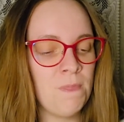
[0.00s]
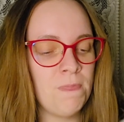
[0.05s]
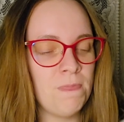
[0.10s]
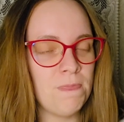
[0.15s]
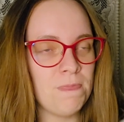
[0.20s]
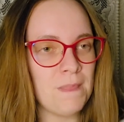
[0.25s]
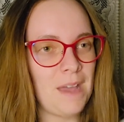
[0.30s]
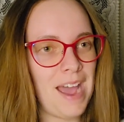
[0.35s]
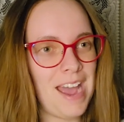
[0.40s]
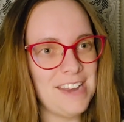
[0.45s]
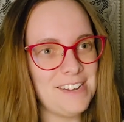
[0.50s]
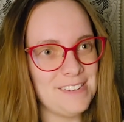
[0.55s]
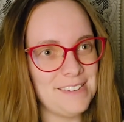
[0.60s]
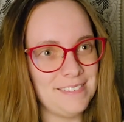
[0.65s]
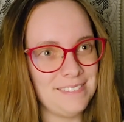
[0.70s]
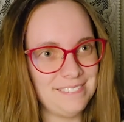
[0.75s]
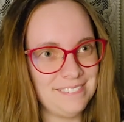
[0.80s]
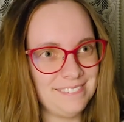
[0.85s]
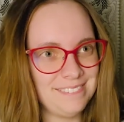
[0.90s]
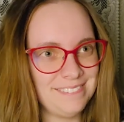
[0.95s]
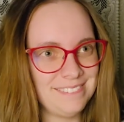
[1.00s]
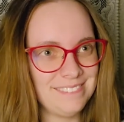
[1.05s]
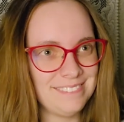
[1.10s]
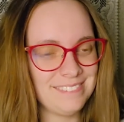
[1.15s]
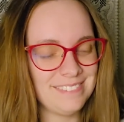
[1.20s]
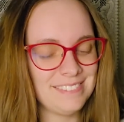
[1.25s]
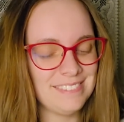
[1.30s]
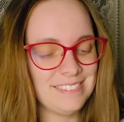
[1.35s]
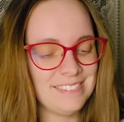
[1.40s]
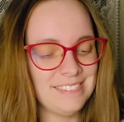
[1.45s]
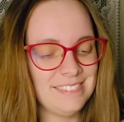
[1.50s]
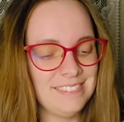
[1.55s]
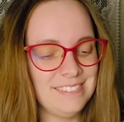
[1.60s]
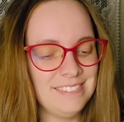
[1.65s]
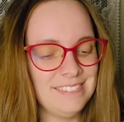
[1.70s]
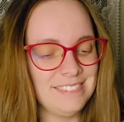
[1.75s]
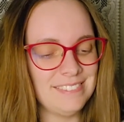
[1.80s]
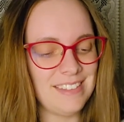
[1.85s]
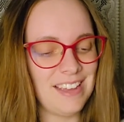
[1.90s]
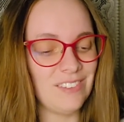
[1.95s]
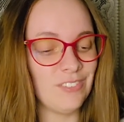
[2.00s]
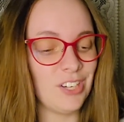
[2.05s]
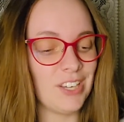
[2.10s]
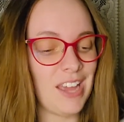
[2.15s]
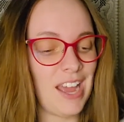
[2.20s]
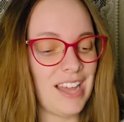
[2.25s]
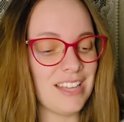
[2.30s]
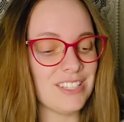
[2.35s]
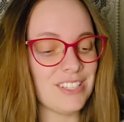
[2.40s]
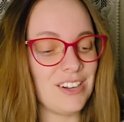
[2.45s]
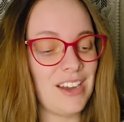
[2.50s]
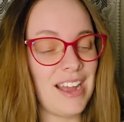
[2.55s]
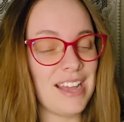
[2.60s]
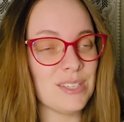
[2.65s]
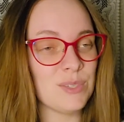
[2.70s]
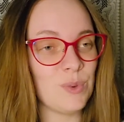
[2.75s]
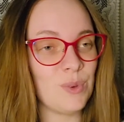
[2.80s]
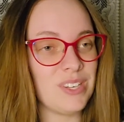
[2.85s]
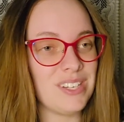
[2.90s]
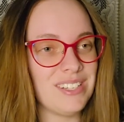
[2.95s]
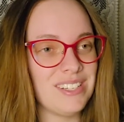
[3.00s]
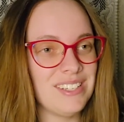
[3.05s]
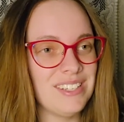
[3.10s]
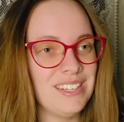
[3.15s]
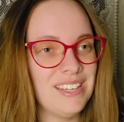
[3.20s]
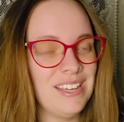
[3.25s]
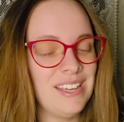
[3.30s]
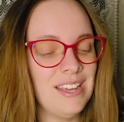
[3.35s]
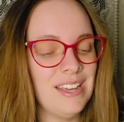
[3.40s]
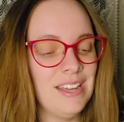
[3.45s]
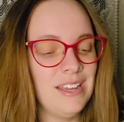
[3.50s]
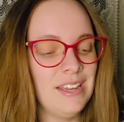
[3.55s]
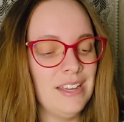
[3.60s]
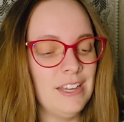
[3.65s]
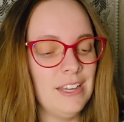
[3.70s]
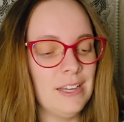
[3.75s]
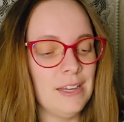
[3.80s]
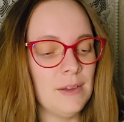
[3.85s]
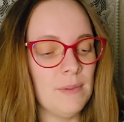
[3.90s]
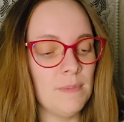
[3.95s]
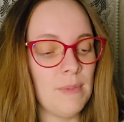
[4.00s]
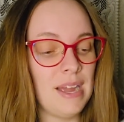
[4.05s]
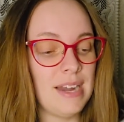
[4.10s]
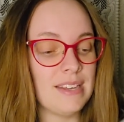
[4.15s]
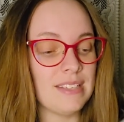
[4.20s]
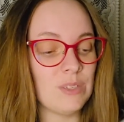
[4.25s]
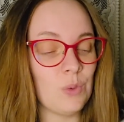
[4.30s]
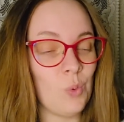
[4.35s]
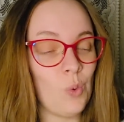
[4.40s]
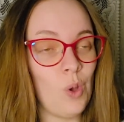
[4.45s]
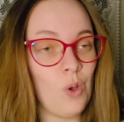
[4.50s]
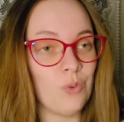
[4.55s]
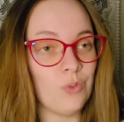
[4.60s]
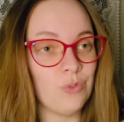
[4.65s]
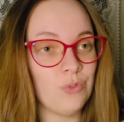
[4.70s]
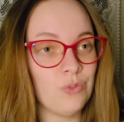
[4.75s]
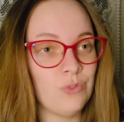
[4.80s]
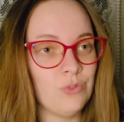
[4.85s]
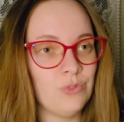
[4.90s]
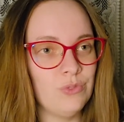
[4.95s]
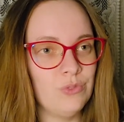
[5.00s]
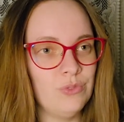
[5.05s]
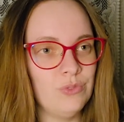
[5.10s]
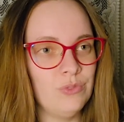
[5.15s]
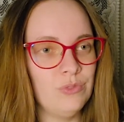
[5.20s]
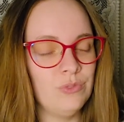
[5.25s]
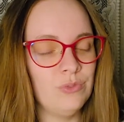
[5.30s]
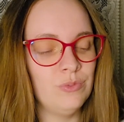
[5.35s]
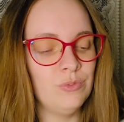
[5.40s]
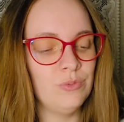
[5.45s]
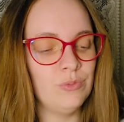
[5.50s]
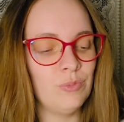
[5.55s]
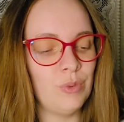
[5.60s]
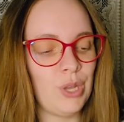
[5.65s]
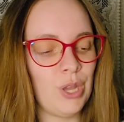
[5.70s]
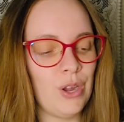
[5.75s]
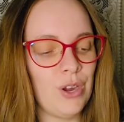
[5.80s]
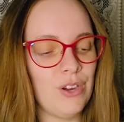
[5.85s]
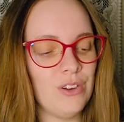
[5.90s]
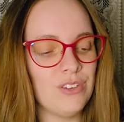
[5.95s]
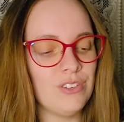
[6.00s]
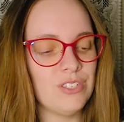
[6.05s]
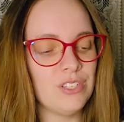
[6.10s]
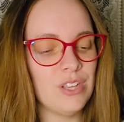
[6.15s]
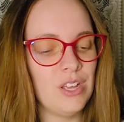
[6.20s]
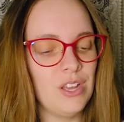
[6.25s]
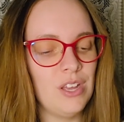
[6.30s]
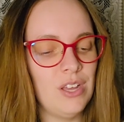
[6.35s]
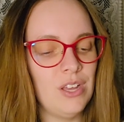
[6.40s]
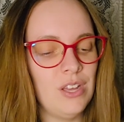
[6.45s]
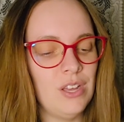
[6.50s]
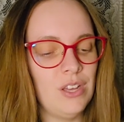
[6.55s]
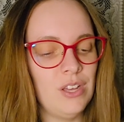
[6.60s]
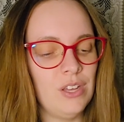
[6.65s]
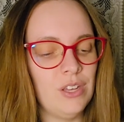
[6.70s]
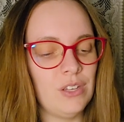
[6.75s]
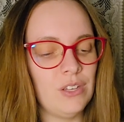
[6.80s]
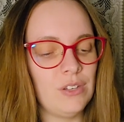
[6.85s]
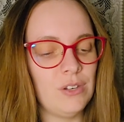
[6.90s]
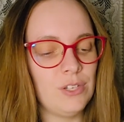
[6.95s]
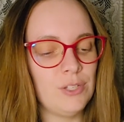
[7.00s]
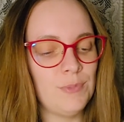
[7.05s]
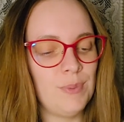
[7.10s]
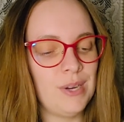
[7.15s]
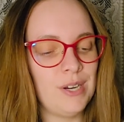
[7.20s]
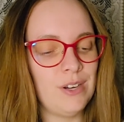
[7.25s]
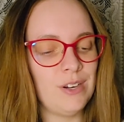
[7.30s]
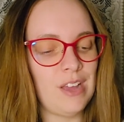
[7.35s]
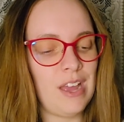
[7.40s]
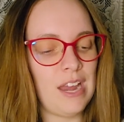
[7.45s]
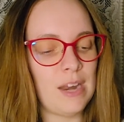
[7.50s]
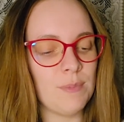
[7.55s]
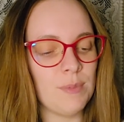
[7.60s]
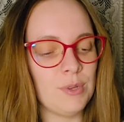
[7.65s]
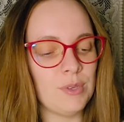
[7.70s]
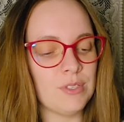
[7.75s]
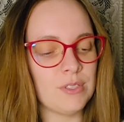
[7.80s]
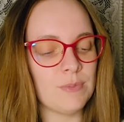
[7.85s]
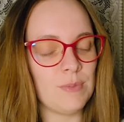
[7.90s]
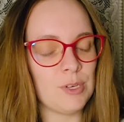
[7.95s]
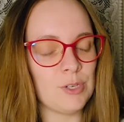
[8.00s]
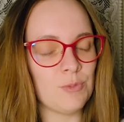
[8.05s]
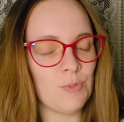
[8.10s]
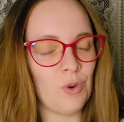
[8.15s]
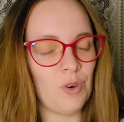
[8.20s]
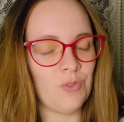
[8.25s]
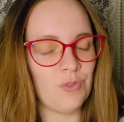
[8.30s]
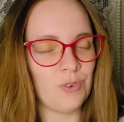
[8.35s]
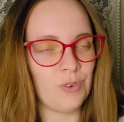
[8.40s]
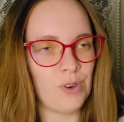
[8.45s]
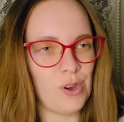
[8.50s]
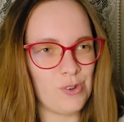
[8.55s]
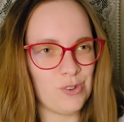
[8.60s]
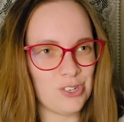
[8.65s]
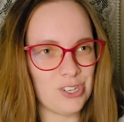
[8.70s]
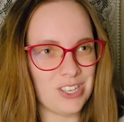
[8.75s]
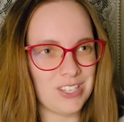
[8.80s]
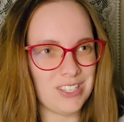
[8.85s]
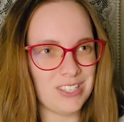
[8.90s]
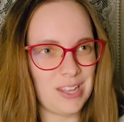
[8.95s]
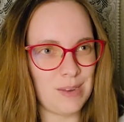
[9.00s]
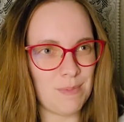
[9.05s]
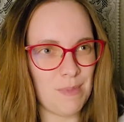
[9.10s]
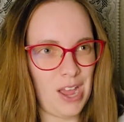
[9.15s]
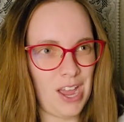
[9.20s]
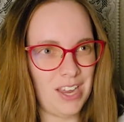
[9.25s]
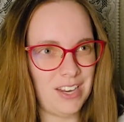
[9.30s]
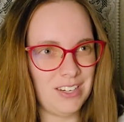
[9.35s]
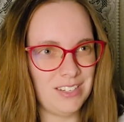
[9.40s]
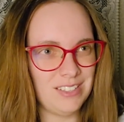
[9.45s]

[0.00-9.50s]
I do. Every caster has one. Mine is a wolf. But yours? Your spirit animal is much more ferocious than mine.